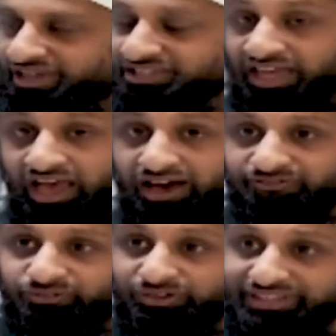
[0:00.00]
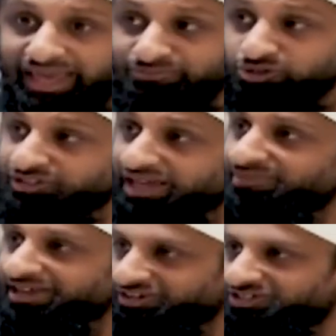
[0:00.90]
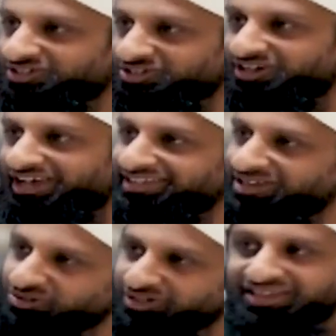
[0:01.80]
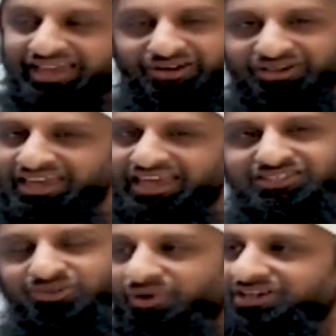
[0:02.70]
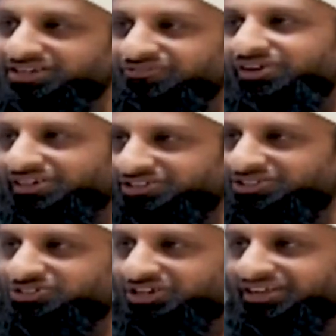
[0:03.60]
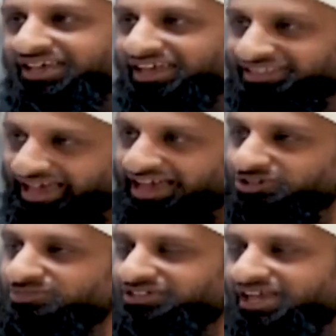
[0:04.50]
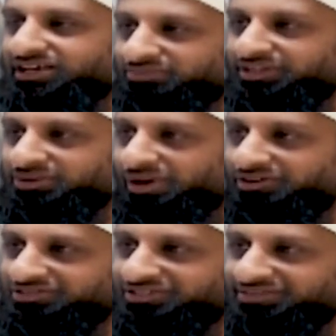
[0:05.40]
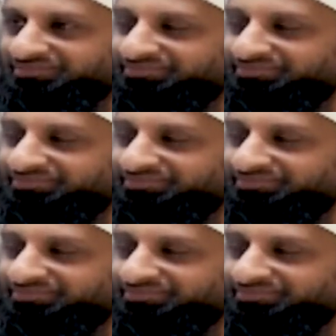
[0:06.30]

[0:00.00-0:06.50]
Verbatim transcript: best. And for them to then make a decision like that to kick out, it's a very difficult decision that has to be taken by the parents. I see,